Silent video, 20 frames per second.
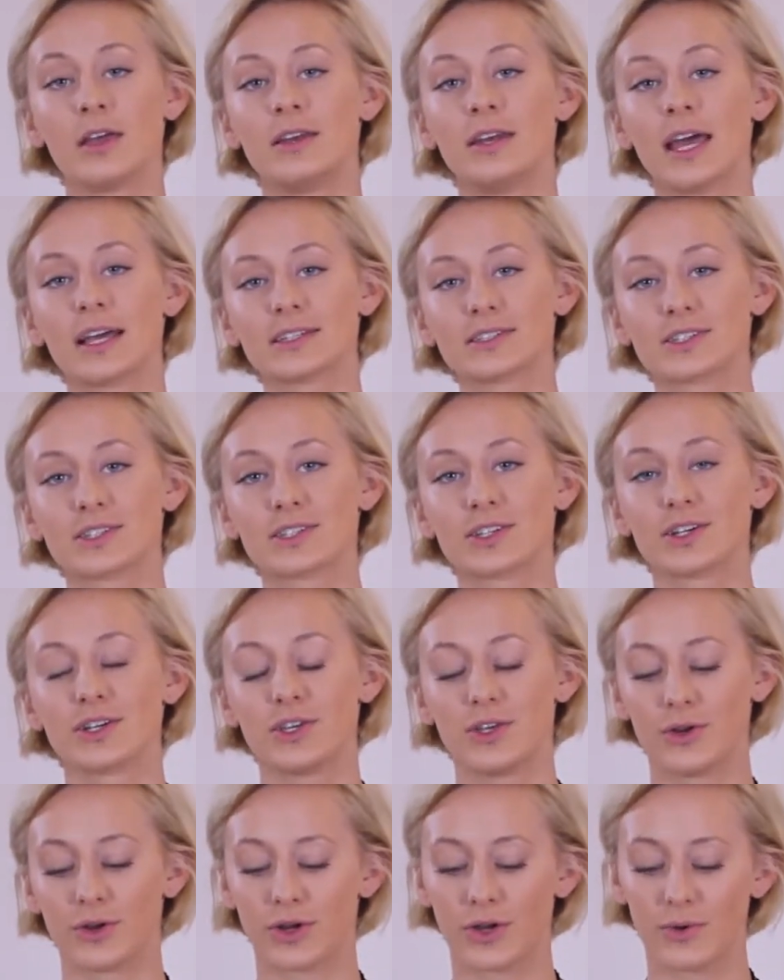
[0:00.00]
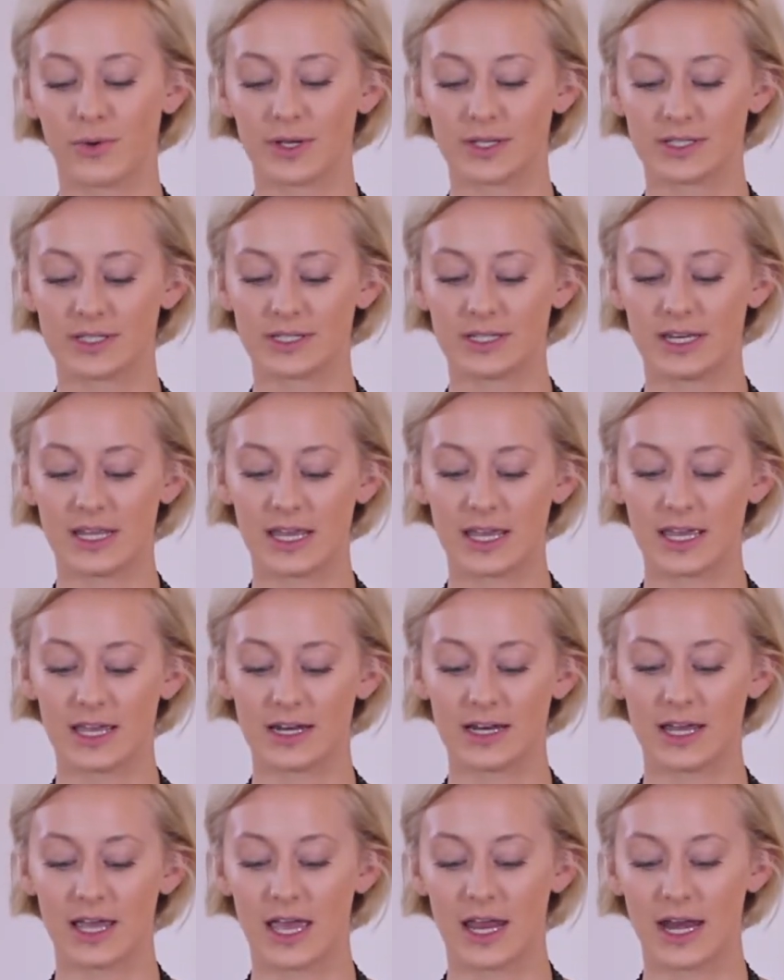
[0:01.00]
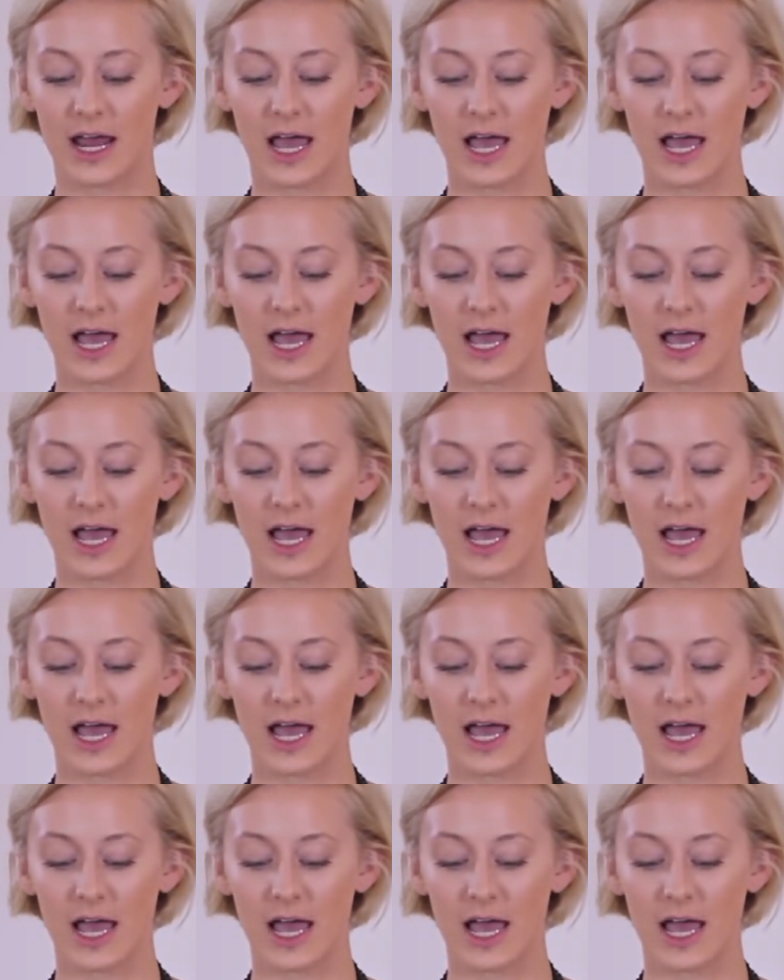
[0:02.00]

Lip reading: Next, you're going to need an